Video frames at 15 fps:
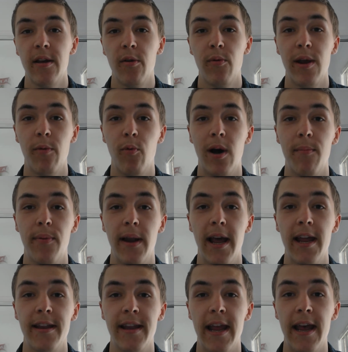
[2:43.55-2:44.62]
we had one
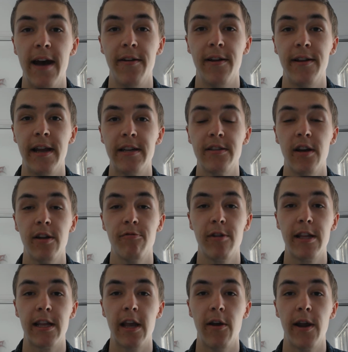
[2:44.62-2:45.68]
player down, and they started
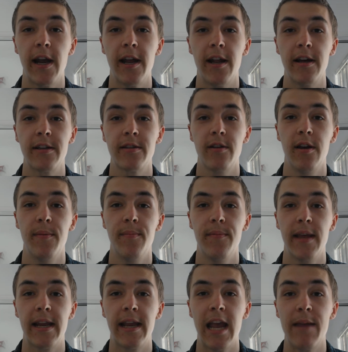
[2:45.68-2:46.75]
really going at us.
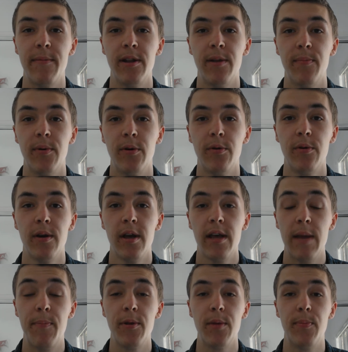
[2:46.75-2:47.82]
They came in the ball,
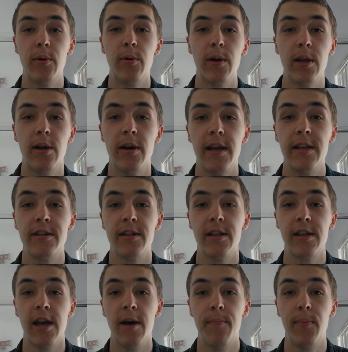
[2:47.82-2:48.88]
they put the ball a lot into
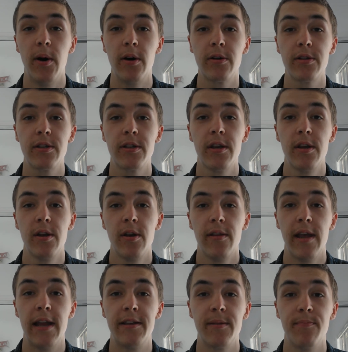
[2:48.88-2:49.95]
the box.
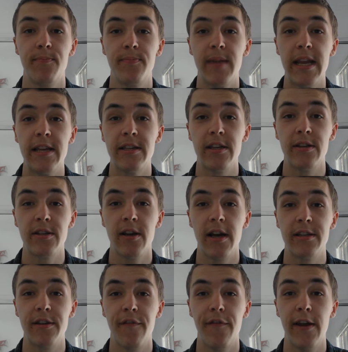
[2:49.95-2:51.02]
They had some decent
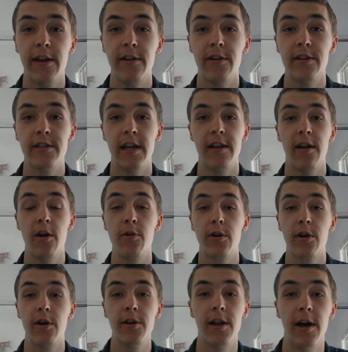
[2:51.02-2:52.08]
sized defenders, and
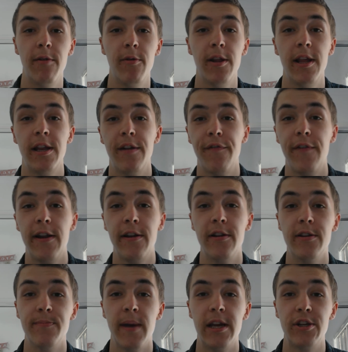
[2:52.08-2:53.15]
O'Connor, one of the
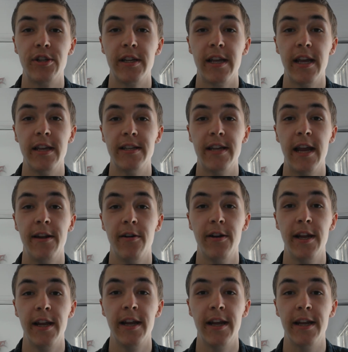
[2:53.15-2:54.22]
defenders, managed to get his head on
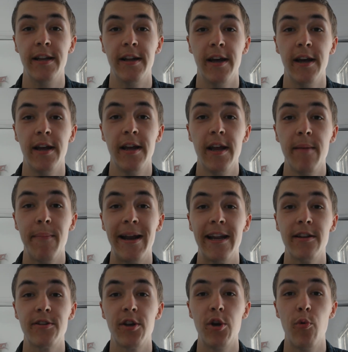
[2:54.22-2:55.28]
it and made it
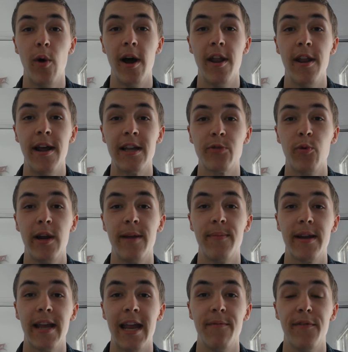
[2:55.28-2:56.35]
2-1, and that's where it
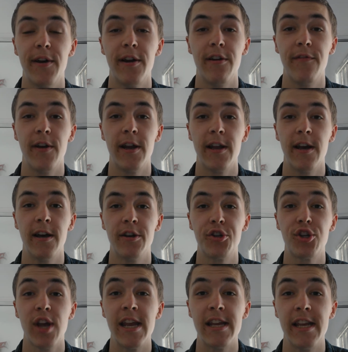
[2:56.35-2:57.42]
became very
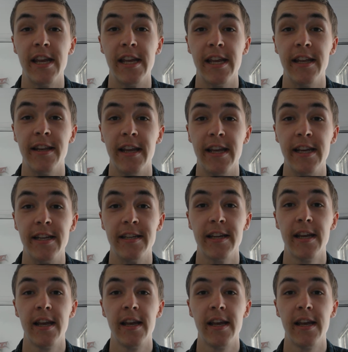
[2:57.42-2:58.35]
shaky indeed.